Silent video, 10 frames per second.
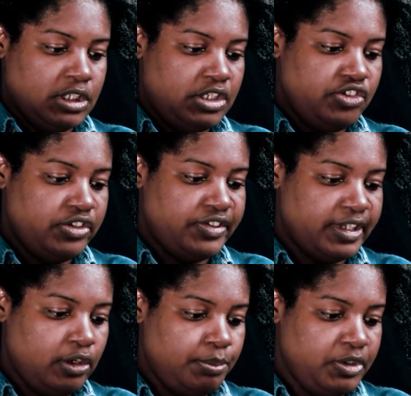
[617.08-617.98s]
get your
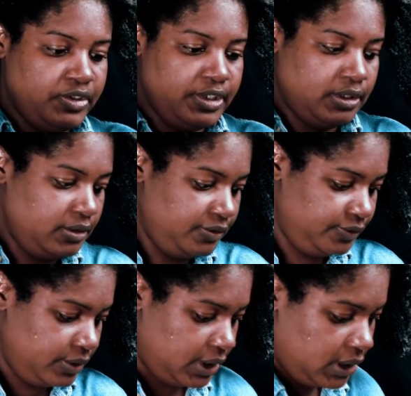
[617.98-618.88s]
scalp and stuff.
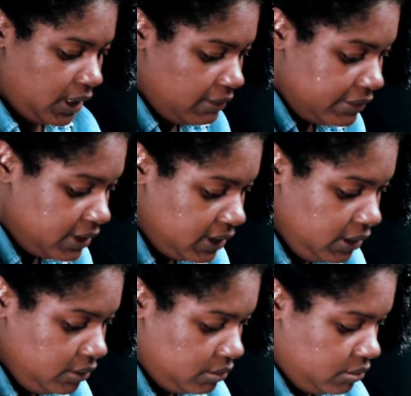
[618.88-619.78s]
Like, I
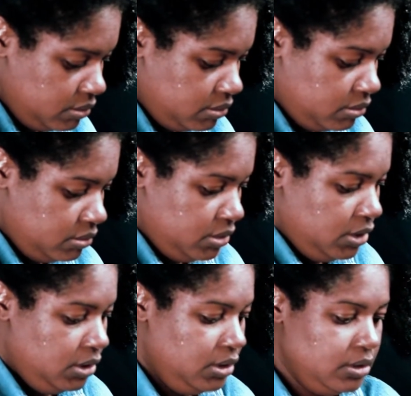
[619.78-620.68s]
really,
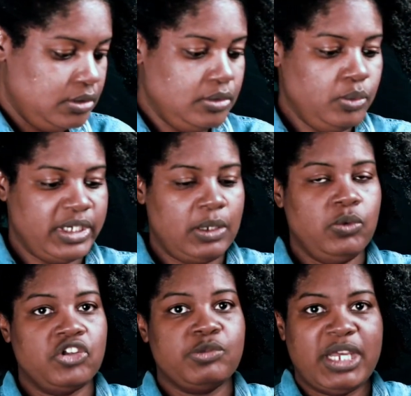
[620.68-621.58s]
when I
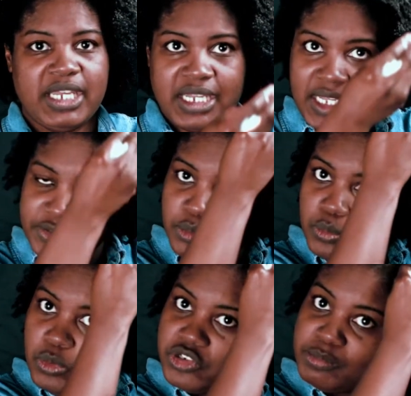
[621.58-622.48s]
wash my hair, I
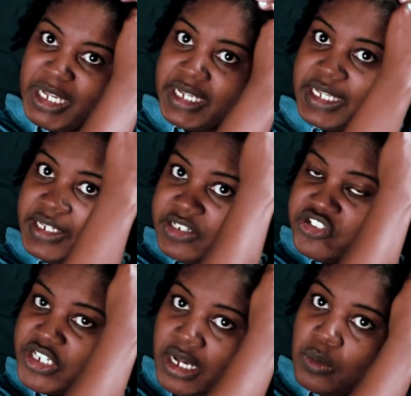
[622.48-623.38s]
don't wash my hair in the
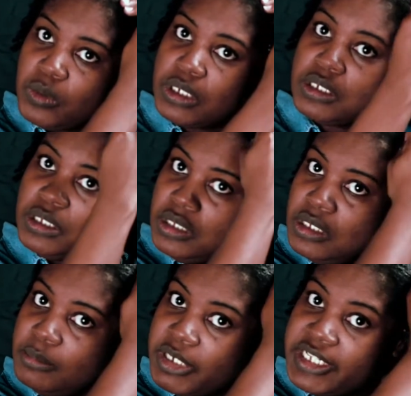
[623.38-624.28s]
shower.
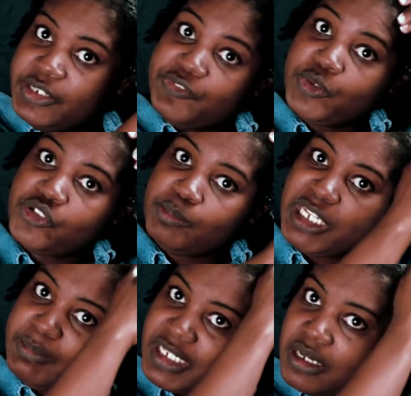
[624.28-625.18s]
But in the future,
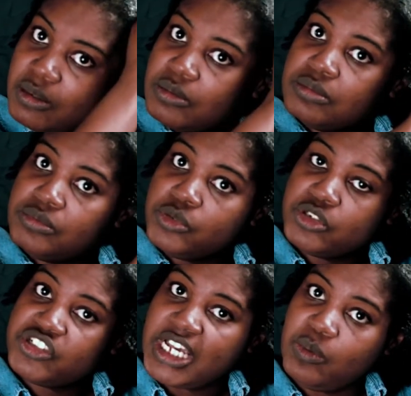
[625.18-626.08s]
maybe I'll
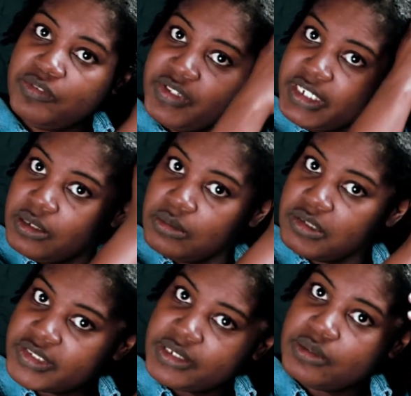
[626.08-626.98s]
do a shower video,
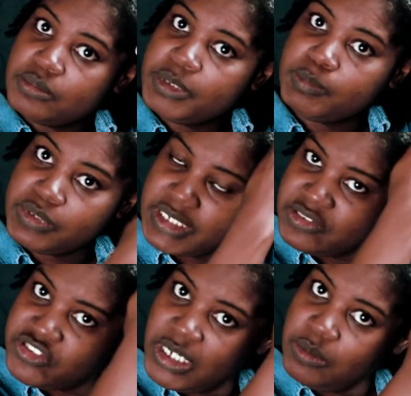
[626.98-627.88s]
because I know people
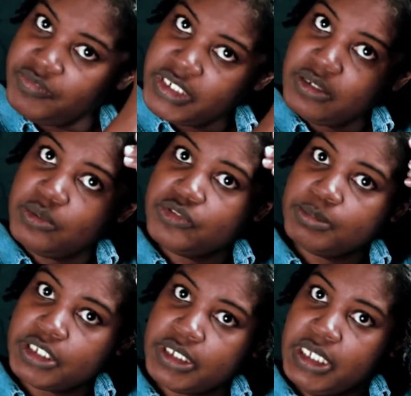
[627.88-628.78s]
like shower
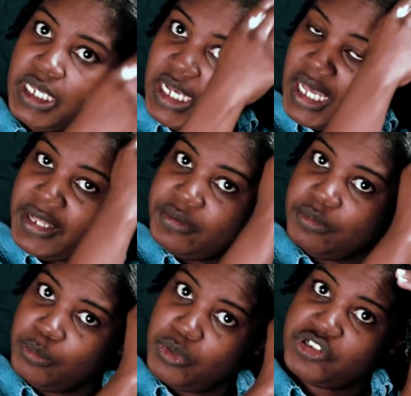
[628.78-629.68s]
videos. But I
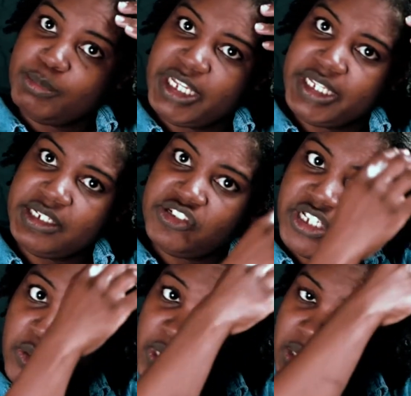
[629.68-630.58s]
don't wash my hair in the
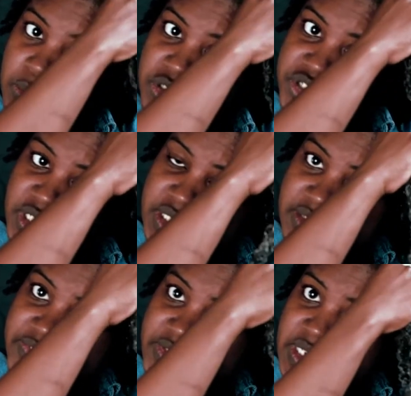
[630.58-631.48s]
shower. I wash it at
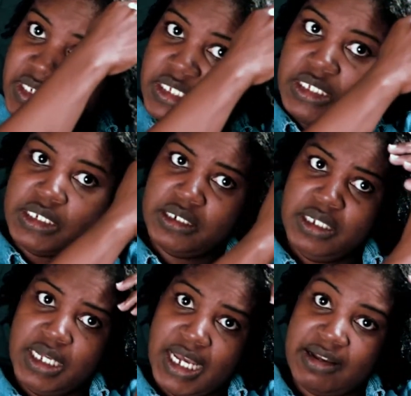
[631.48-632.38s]
the sink. And
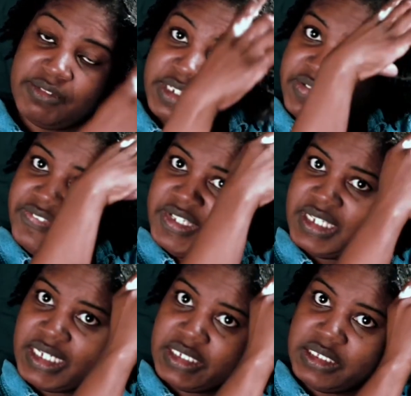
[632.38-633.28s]
I really
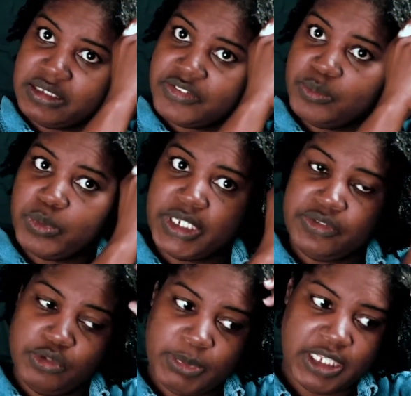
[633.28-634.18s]
sit like this when
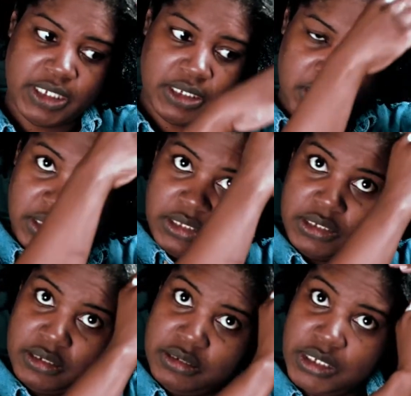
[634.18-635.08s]
I do my hair.
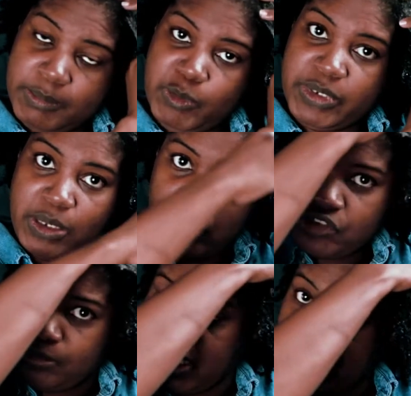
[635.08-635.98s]
And I mean, when I
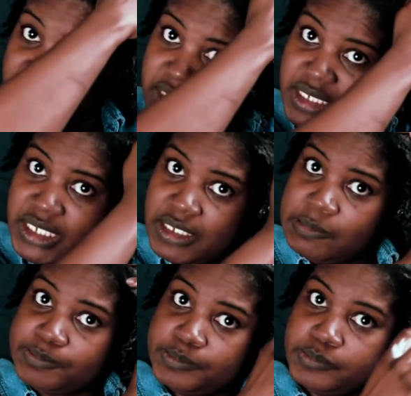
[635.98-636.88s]
wash my hair and I
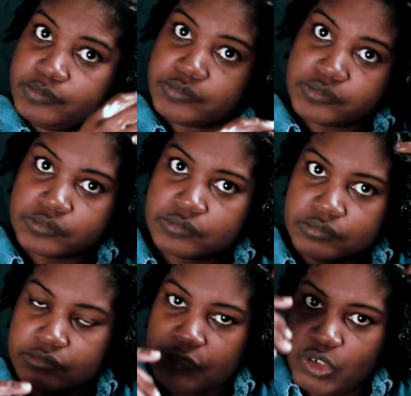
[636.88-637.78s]

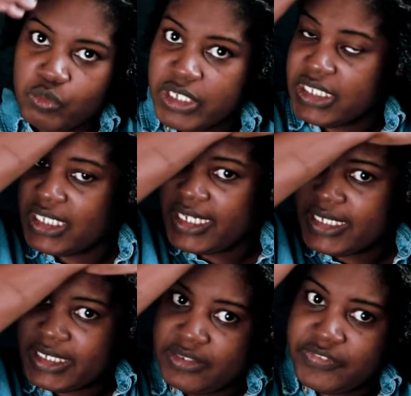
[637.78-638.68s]
really
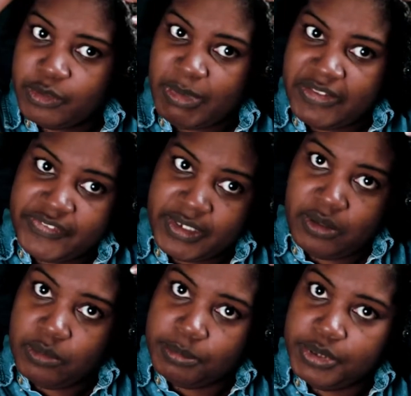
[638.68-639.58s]
like get into my
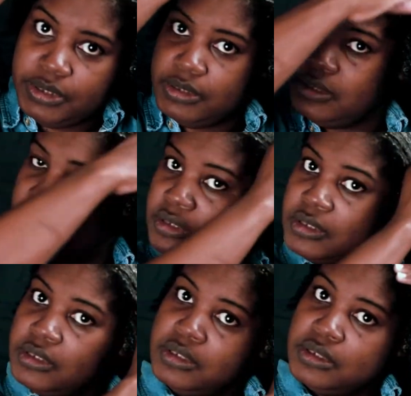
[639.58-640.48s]
scalp,
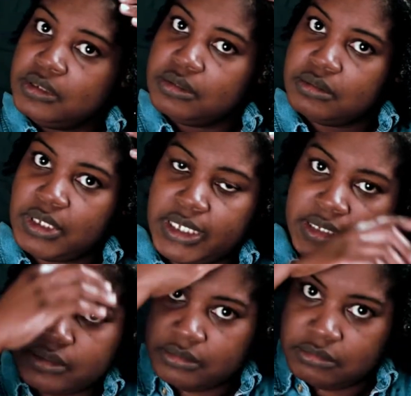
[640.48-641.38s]
like